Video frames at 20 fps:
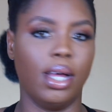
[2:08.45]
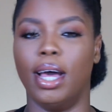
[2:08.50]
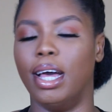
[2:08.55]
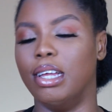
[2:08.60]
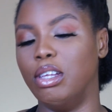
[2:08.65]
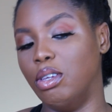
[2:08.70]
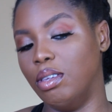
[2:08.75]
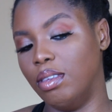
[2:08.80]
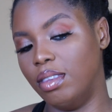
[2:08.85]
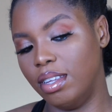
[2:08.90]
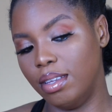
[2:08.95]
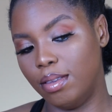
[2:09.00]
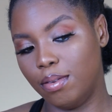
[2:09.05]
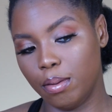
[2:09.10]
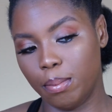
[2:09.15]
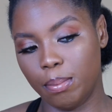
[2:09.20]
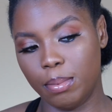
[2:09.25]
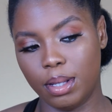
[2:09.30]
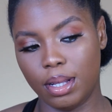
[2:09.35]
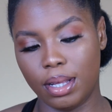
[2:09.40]
I just did
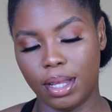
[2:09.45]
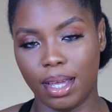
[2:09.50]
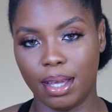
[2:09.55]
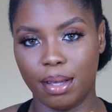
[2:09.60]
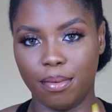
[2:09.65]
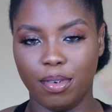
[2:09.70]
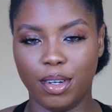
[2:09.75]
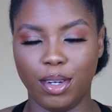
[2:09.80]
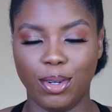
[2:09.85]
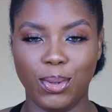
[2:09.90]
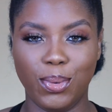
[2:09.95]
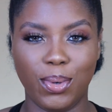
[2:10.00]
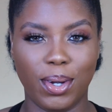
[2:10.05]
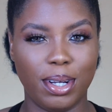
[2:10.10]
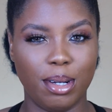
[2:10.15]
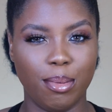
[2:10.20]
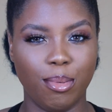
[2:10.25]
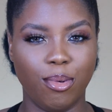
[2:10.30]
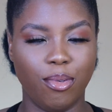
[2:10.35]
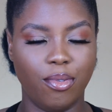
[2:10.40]
something like very
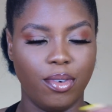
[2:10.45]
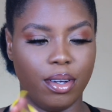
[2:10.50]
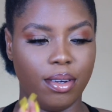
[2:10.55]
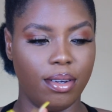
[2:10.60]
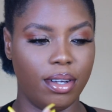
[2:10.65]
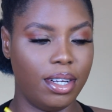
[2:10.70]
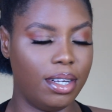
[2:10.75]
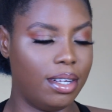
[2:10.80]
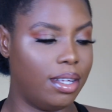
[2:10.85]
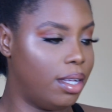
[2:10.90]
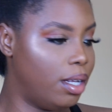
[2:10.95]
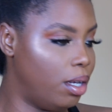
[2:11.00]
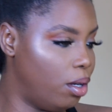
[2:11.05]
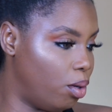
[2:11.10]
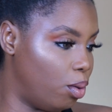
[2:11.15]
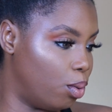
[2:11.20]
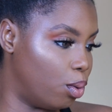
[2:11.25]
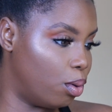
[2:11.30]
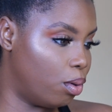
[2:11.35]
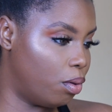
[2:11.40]
wearable, very
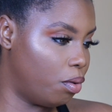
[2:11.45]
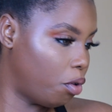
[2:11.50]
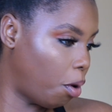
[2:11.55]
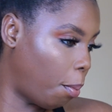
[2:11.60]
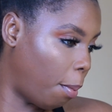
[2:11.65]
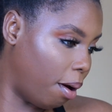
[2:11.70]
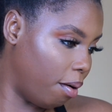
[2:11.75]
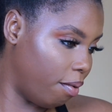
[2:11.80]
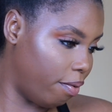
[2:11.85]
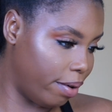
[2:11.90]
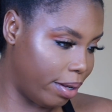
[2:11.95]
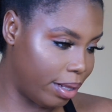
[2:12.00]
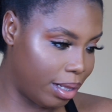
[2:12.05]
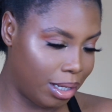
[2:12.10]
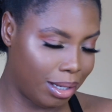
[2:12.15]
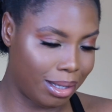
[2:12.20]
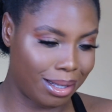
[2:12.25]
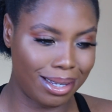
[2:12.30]
summer friendly.